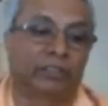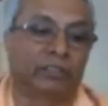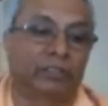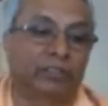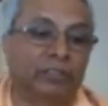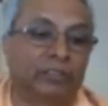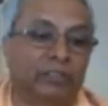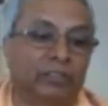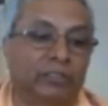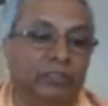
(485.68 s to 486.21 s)

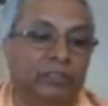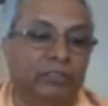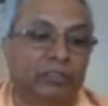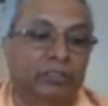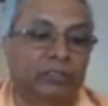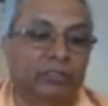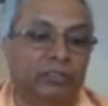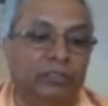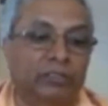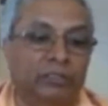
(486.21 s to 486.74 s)

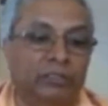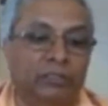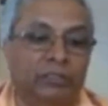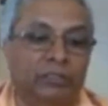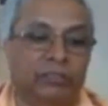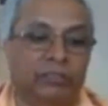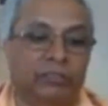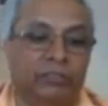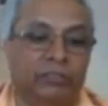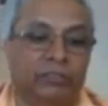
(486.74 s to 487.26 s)

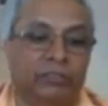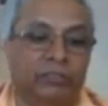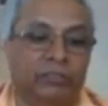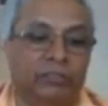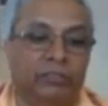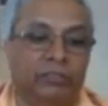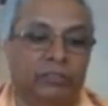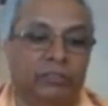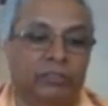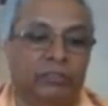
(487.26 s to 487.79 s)

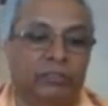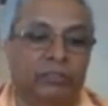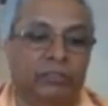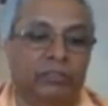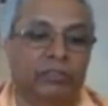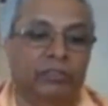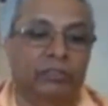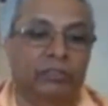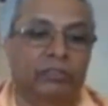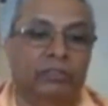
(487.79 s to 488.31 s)

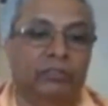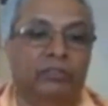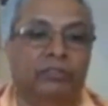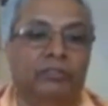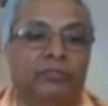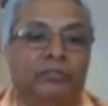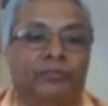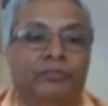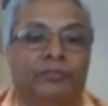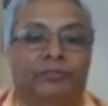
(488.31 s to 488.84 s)

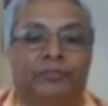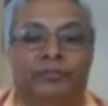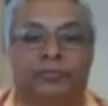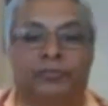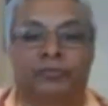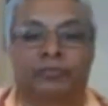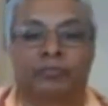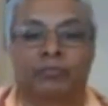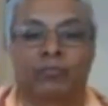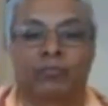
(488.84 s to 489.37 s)

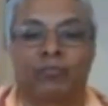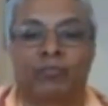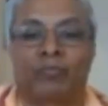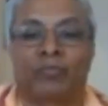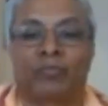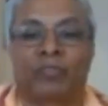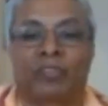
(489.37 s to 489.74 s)
No one is speaking in this clip.